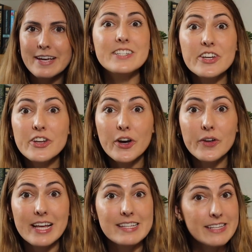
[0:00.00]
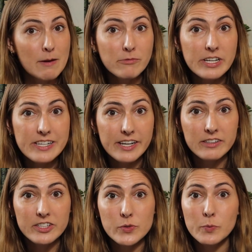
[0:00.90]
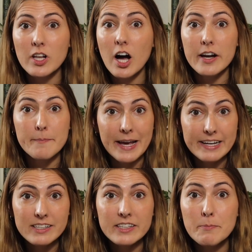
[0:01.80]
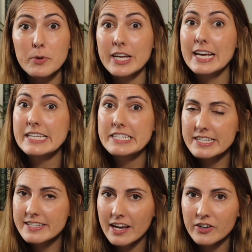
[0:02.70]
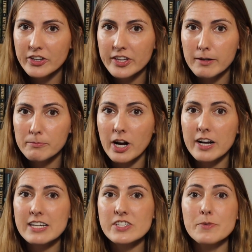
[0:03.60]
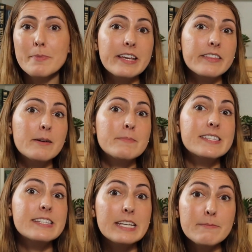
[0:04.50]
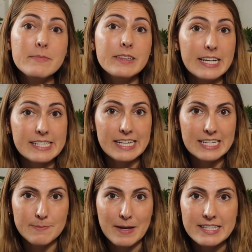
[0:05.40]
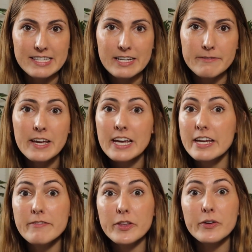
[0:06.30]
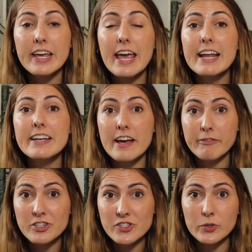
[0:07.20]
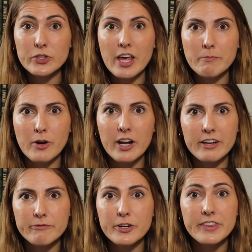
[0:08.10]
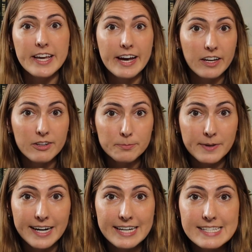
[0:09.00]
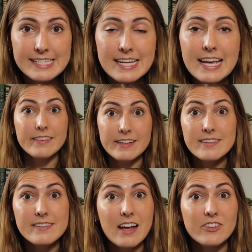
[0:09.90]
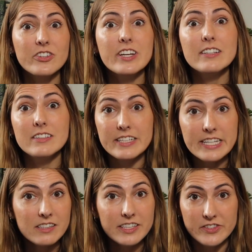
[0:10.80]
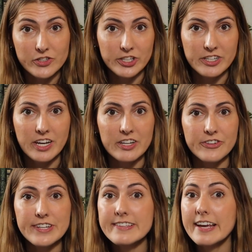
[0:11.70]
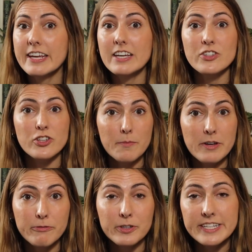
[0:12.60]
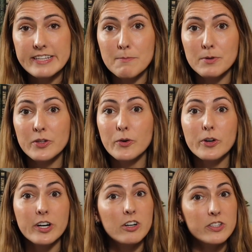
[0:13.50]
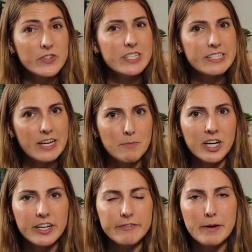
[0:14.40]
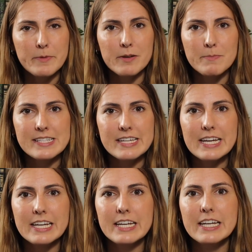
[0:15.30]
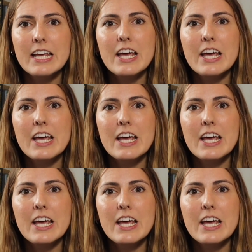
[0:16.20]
Did you know that some retailers will automatically put a discount on their products to make them seem less expensive, even though they had never sold that product for the higher price? This is actually illegal in certain countries, like in Germany, for example, or also in Denmark, if I'm not mistaken.